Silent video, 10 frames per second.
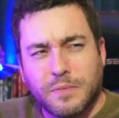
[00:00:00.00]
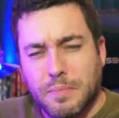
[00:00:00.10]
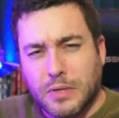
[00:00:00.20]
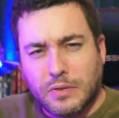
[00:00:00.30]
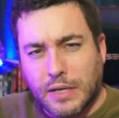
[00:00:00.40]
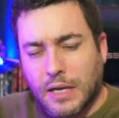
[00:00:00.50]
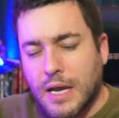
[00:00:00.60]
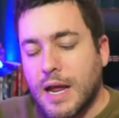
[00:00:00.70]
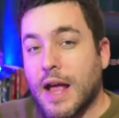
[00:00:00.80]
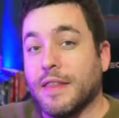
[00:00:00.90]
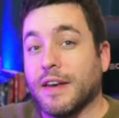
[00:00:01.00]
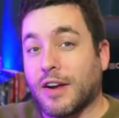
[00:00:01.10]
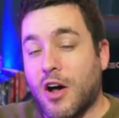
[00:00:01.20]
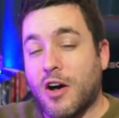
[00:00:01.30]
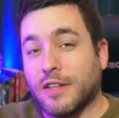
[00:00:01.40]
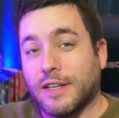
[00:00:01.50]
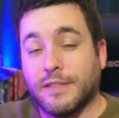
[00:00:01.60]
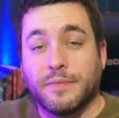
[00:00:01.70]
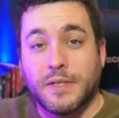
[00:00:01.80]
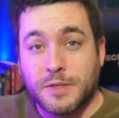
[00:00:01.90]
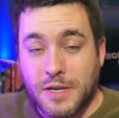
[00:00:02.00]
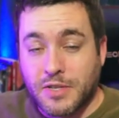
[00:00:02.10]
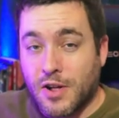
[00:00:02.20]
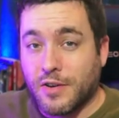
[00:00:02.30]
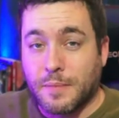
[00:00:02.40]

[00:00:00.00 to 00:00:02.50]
building and then a colony, space colony.